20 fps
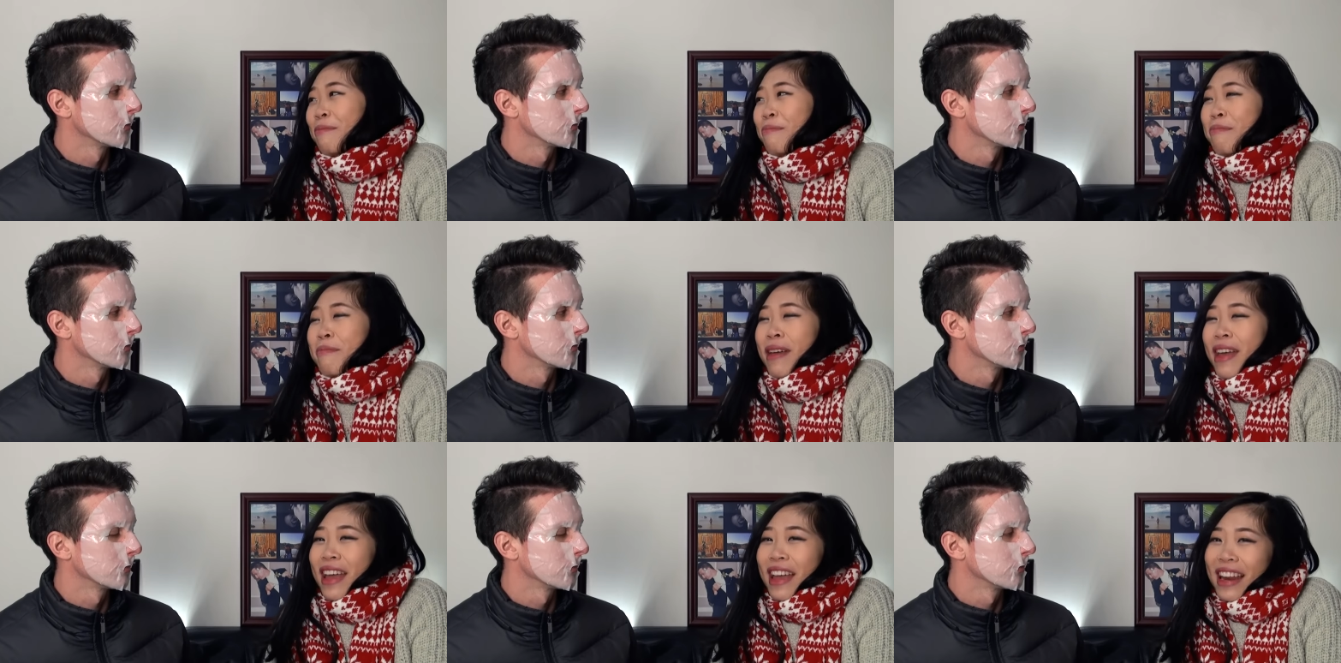
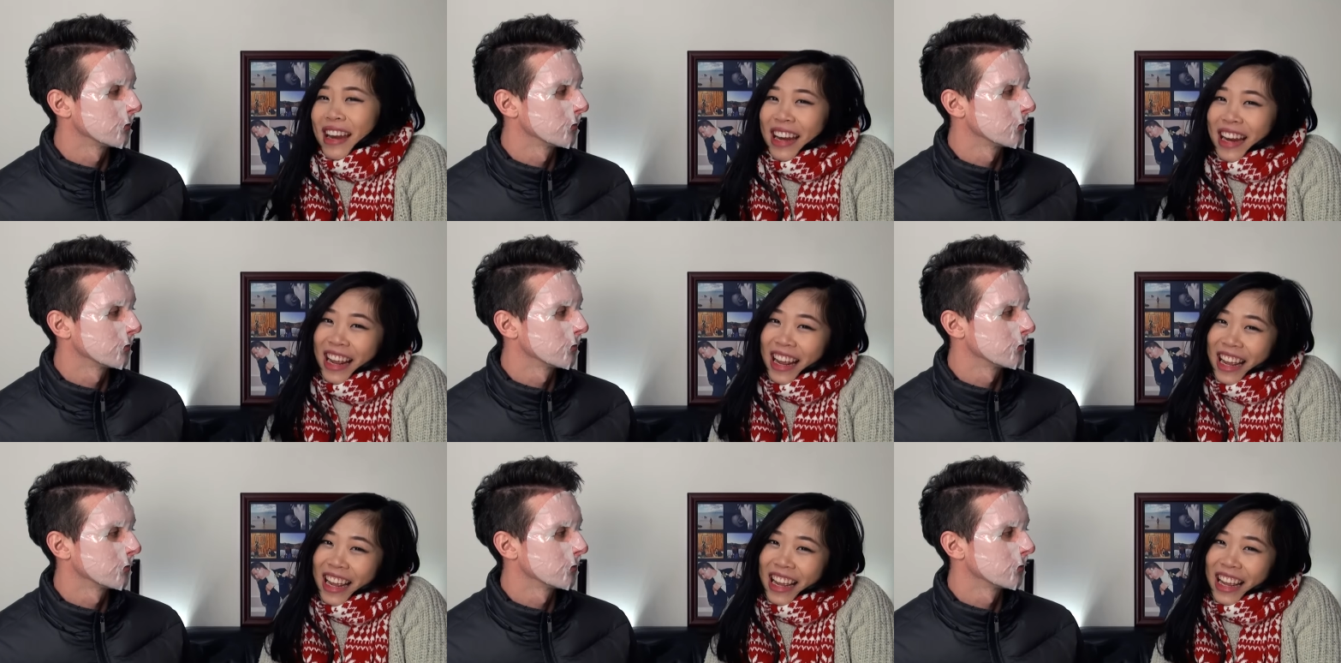
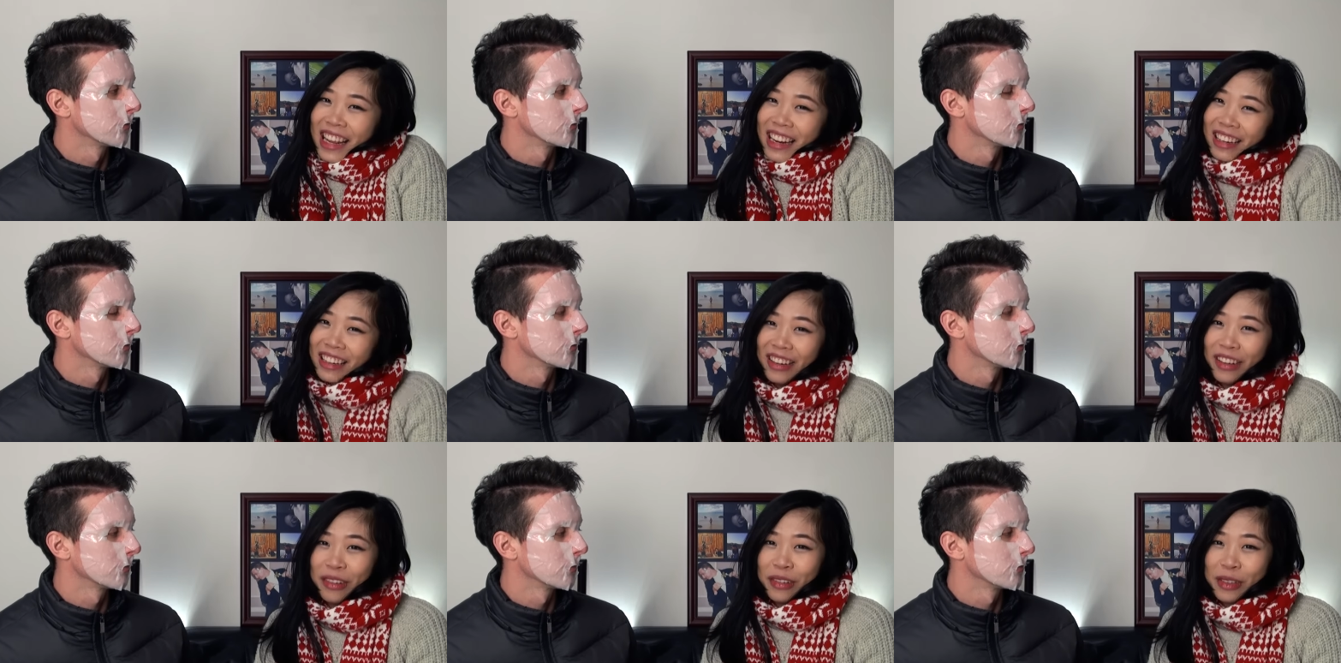Speaker 1: man,
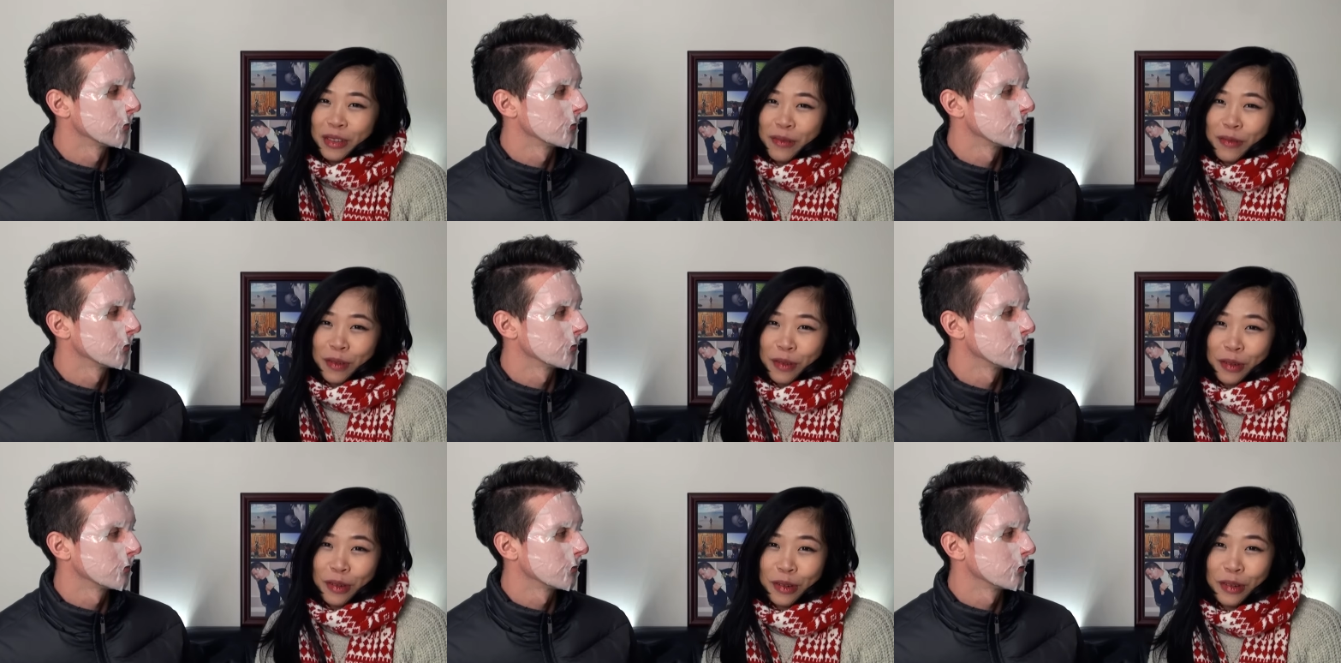in
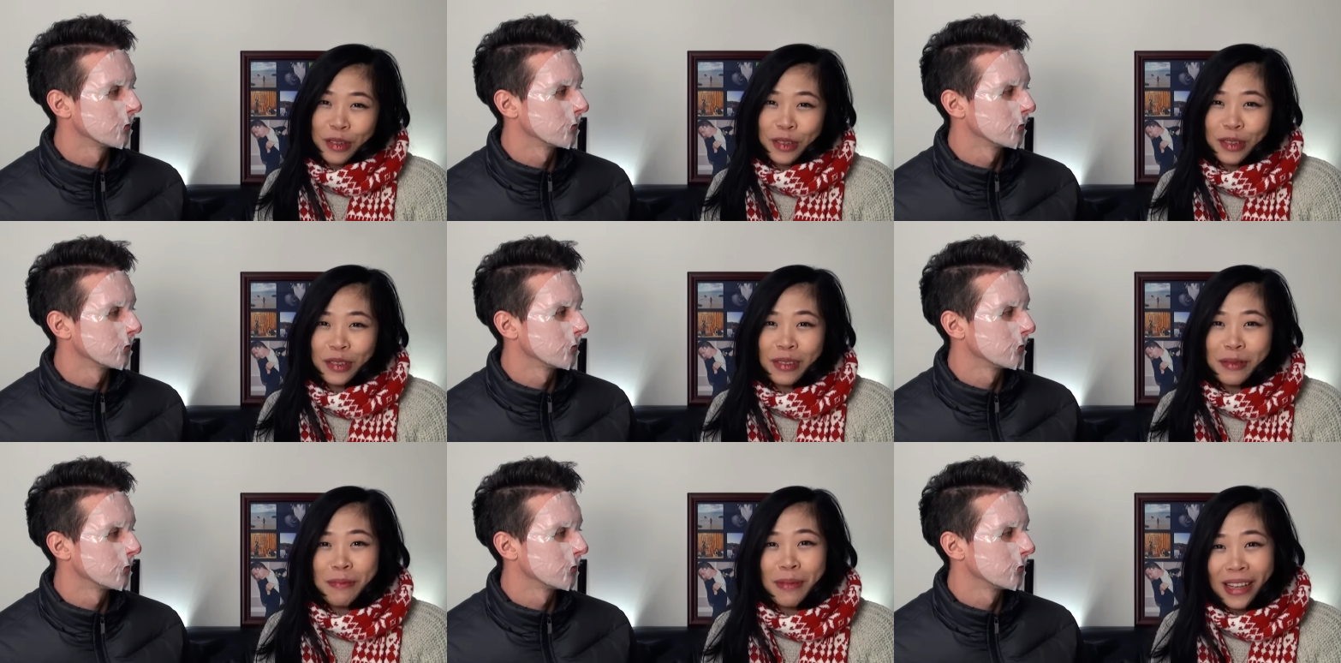those photo
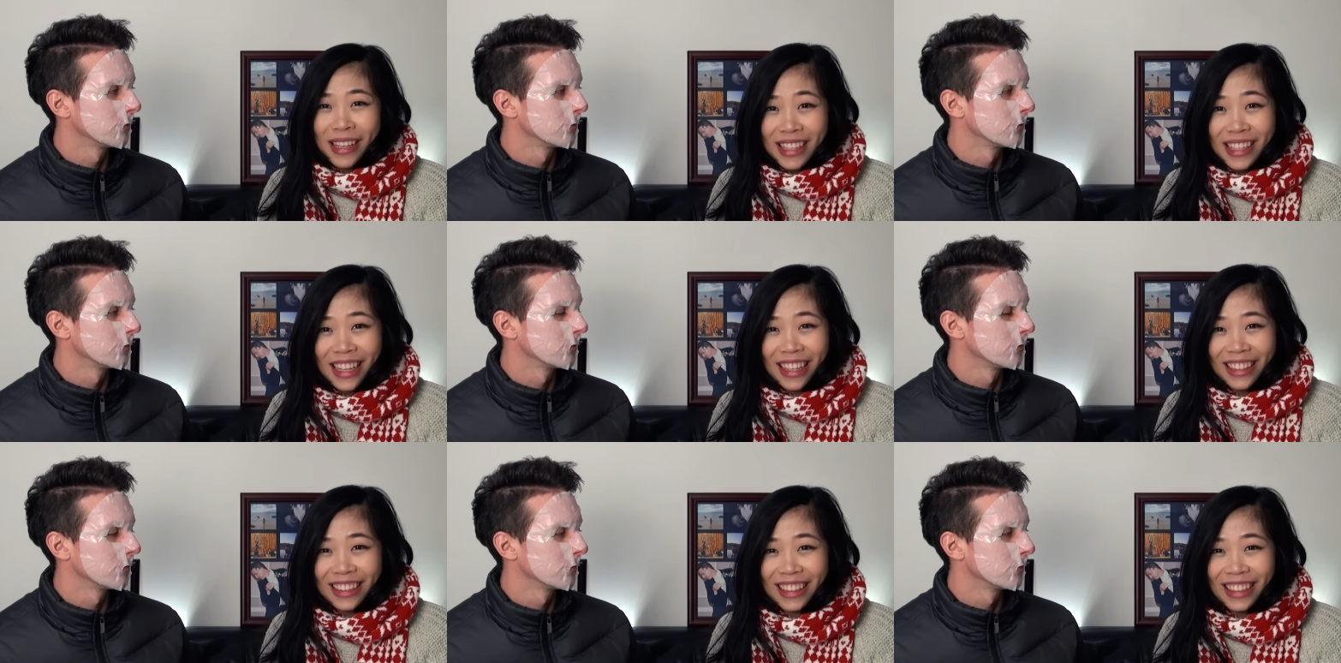shoots,
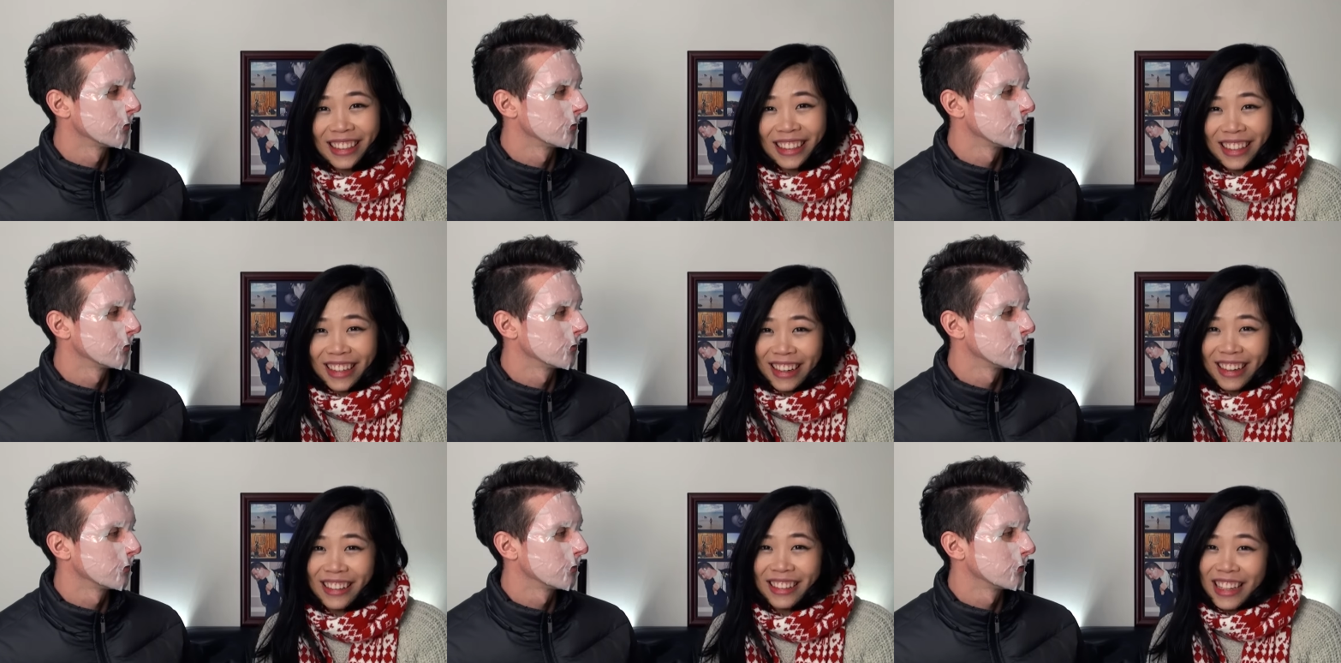
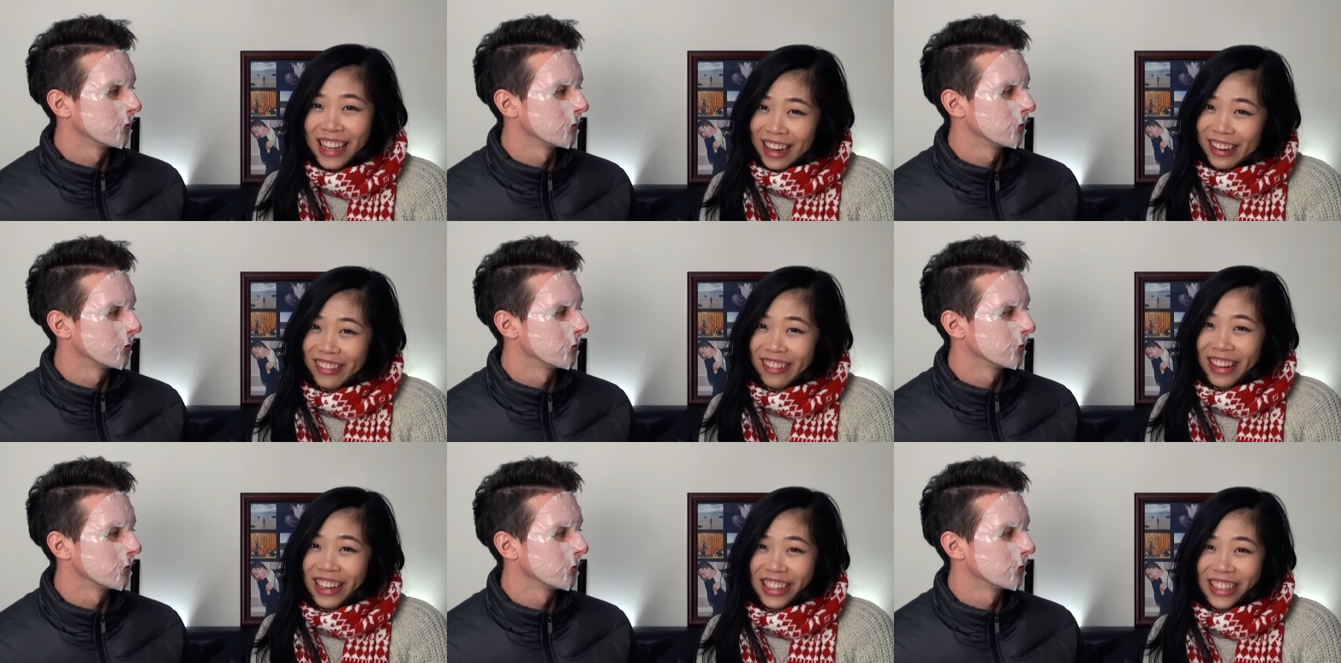basically their
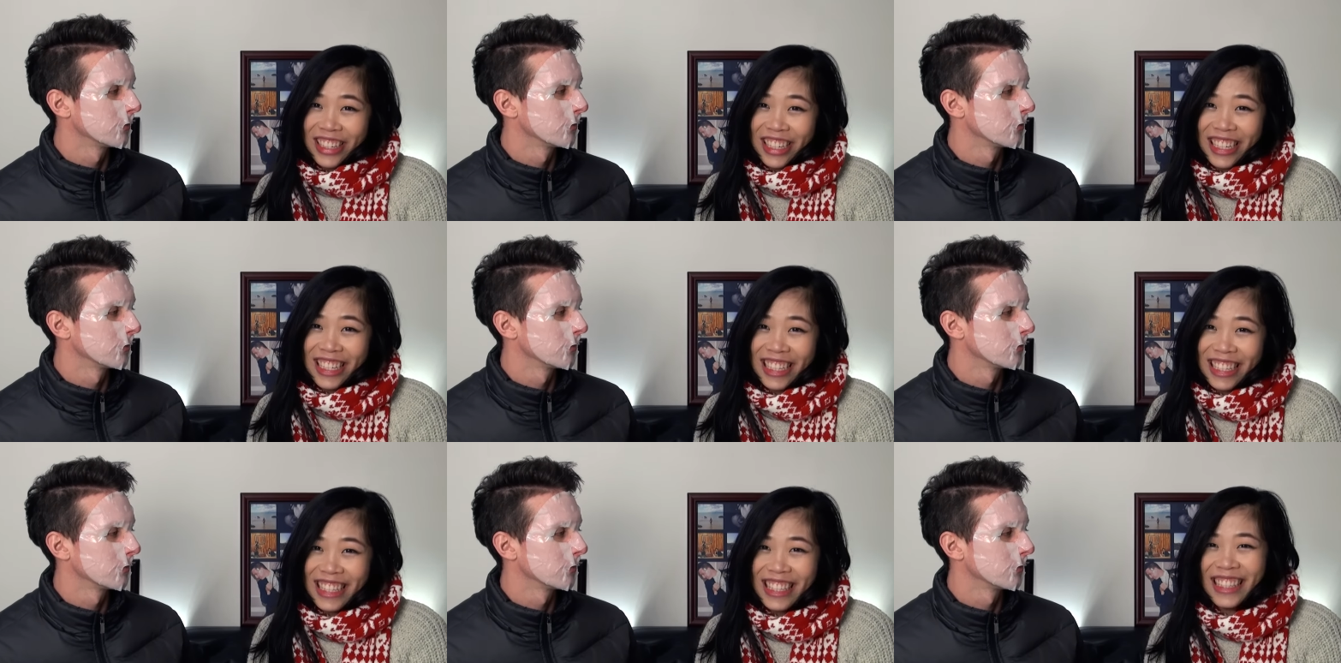
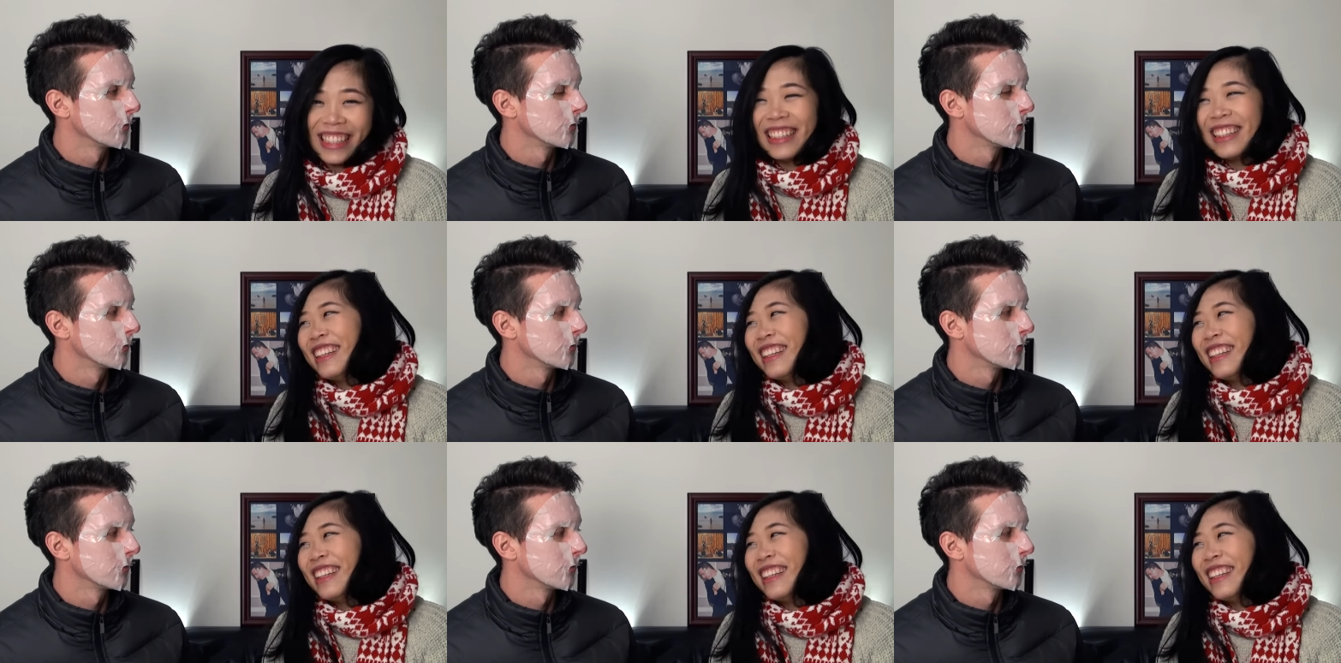decorations.